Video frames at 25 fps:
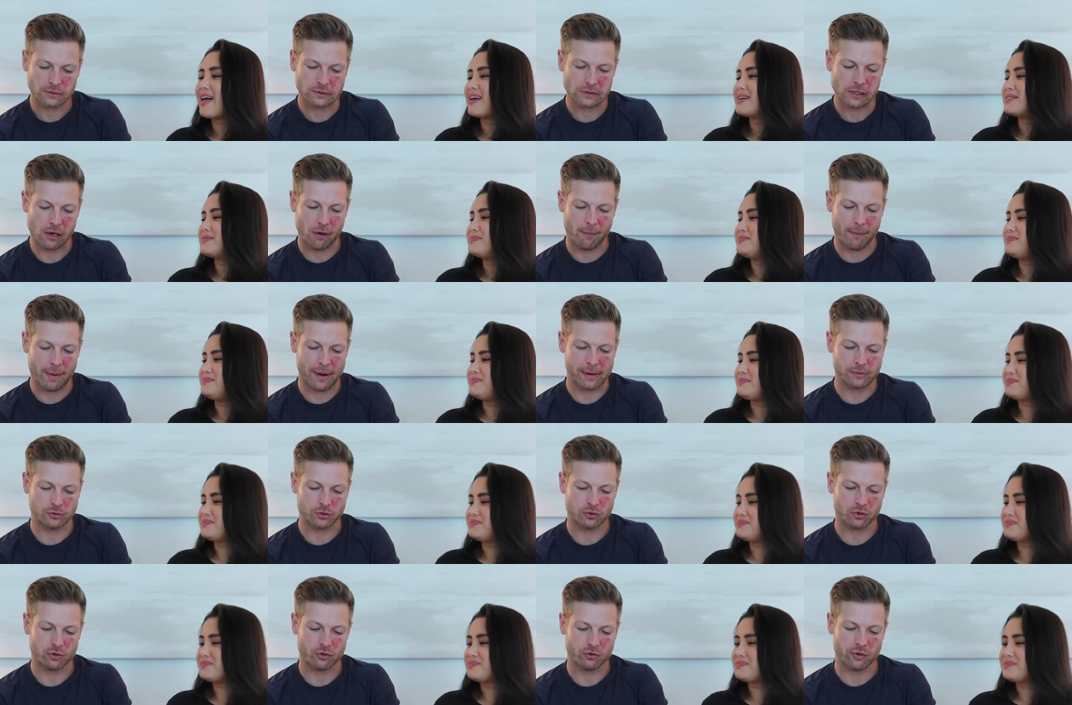Speaker 1: oh man, I
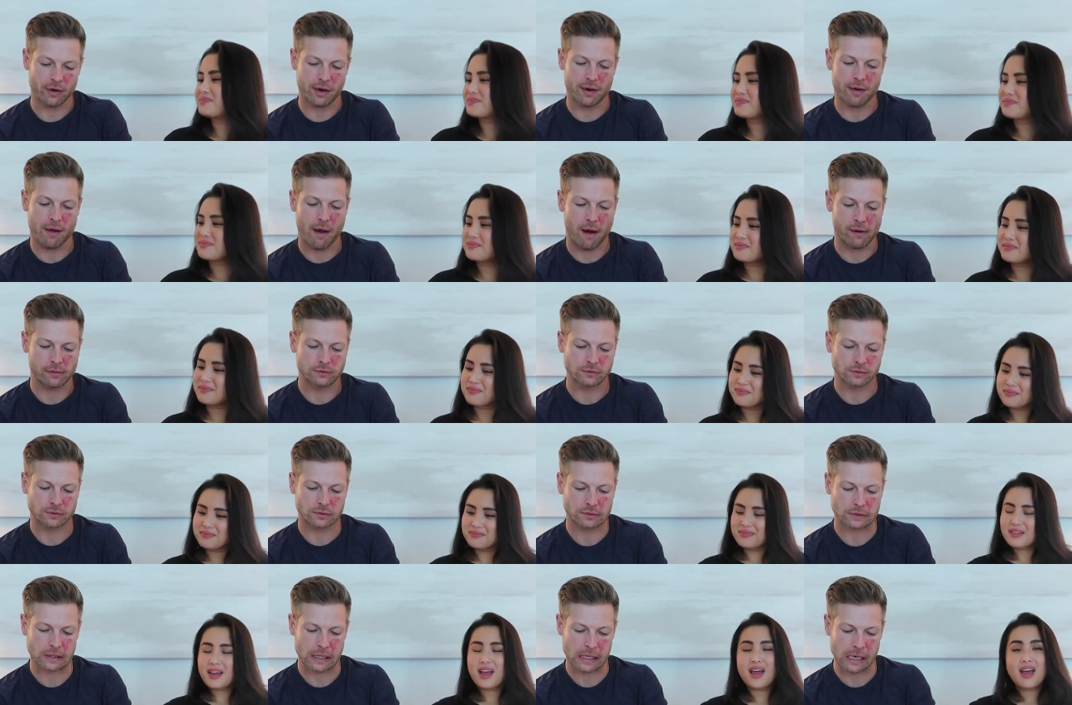was hungry.
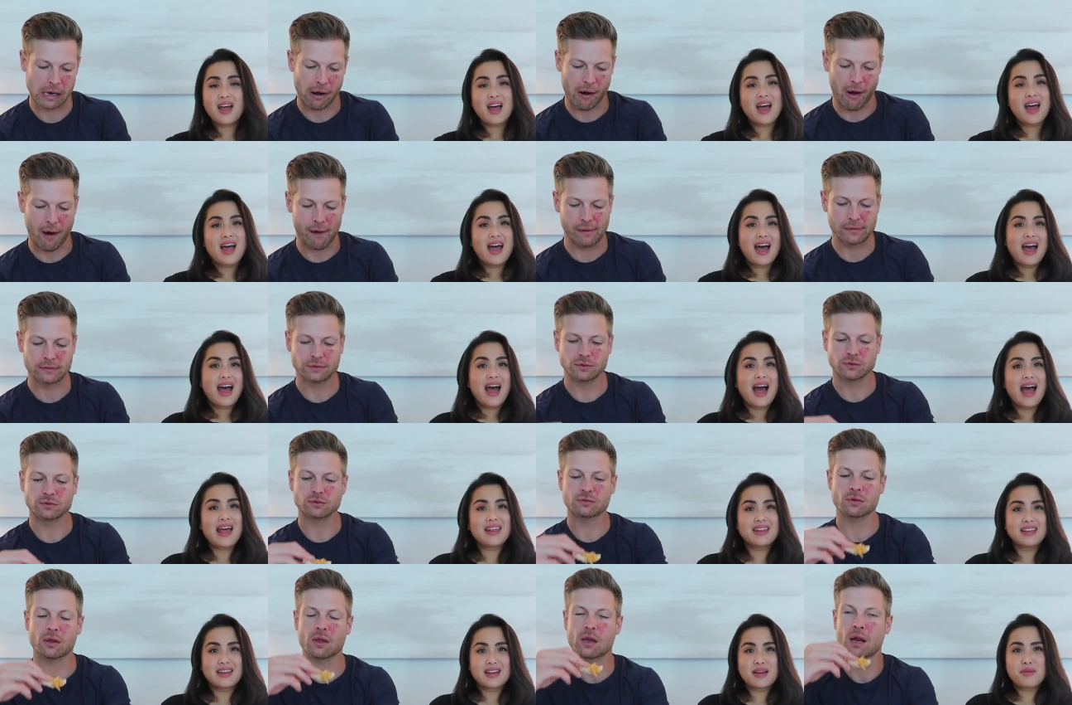
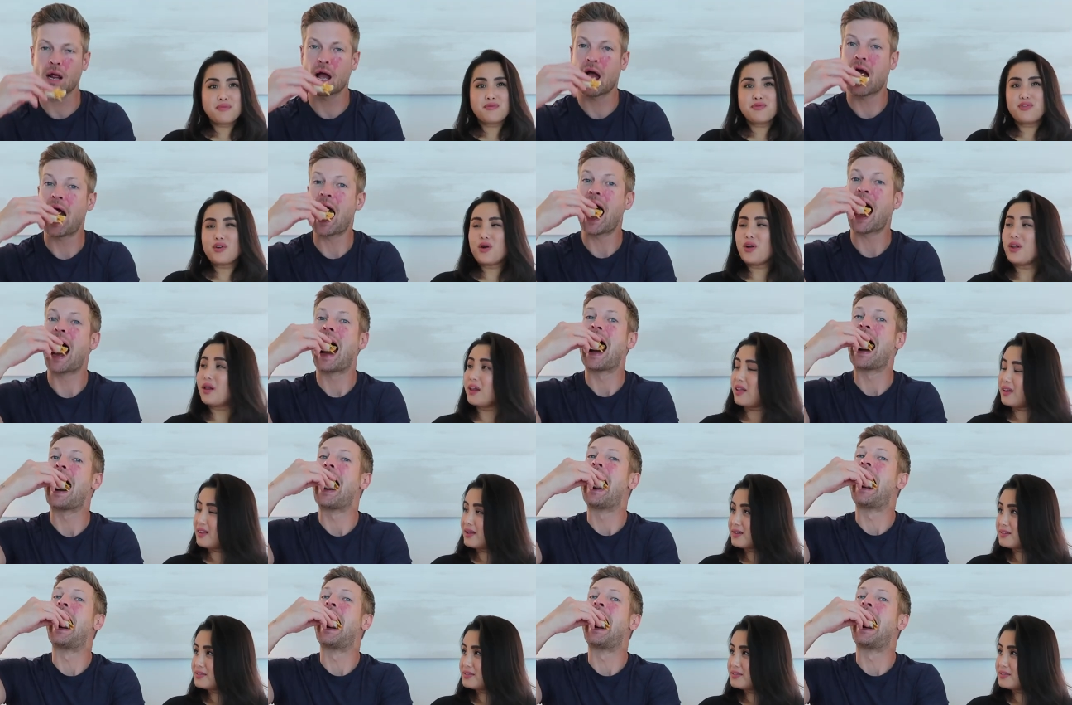
Speaker 2: I think I'm full.